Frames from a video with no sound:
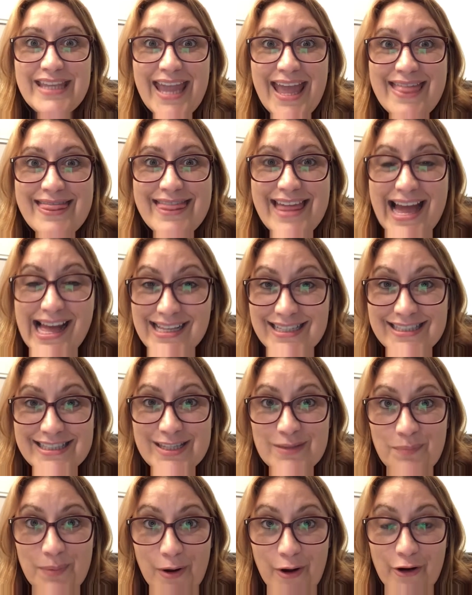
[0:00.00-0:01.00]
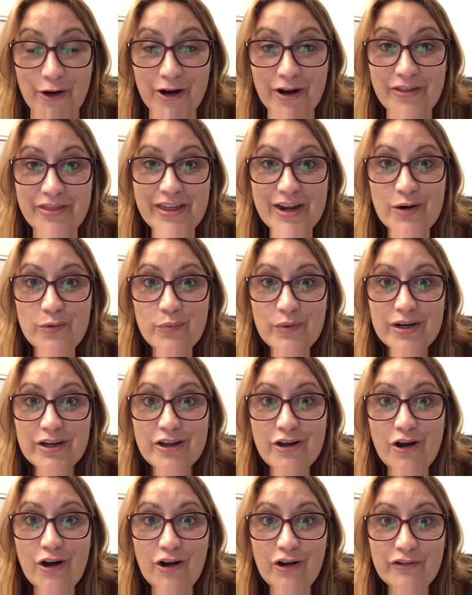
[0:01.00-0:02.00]
that's the part that I want to
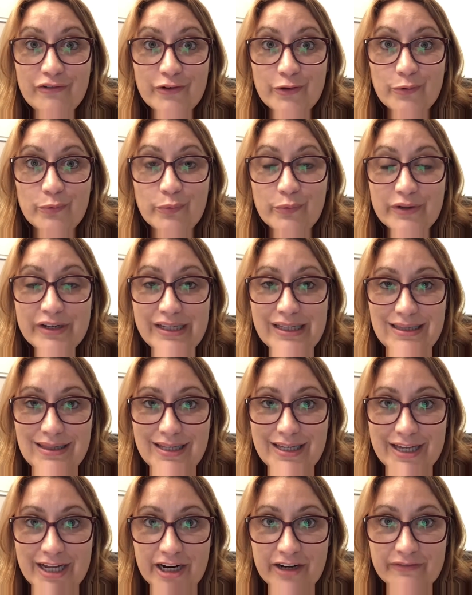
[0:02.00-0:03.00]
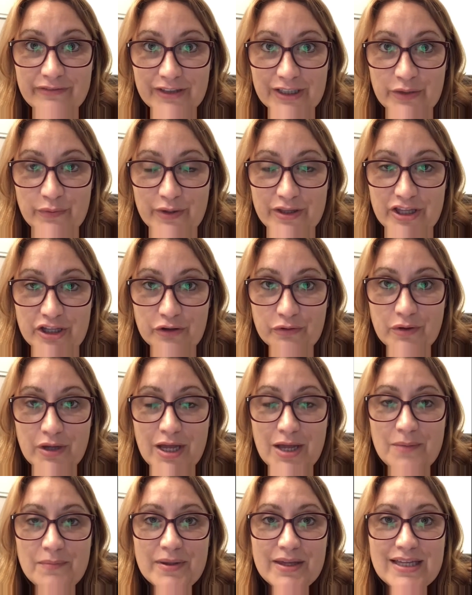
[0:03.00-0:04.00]
go over really carefully with you,
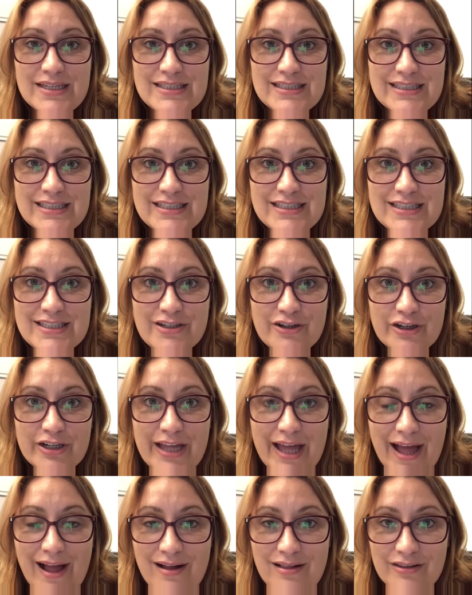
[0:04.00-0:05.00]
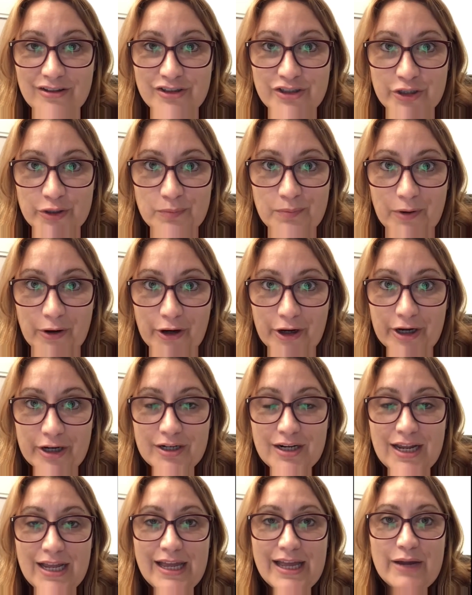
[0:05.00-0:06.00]
because this is our calendar part,
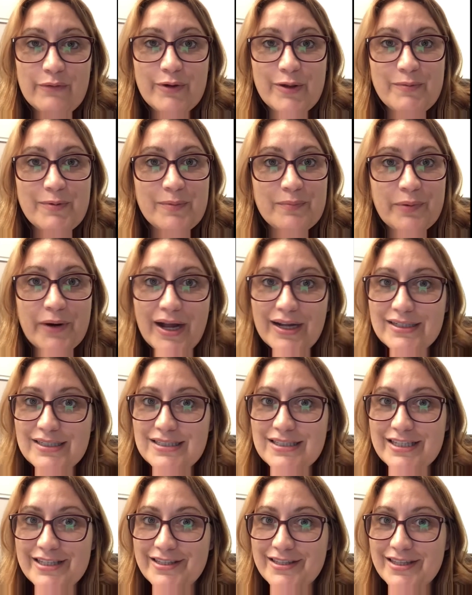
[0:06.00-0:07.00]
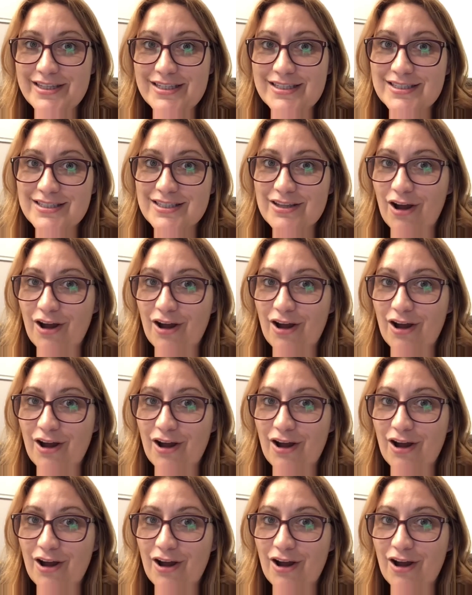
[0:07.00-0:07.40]
and we've been practicing this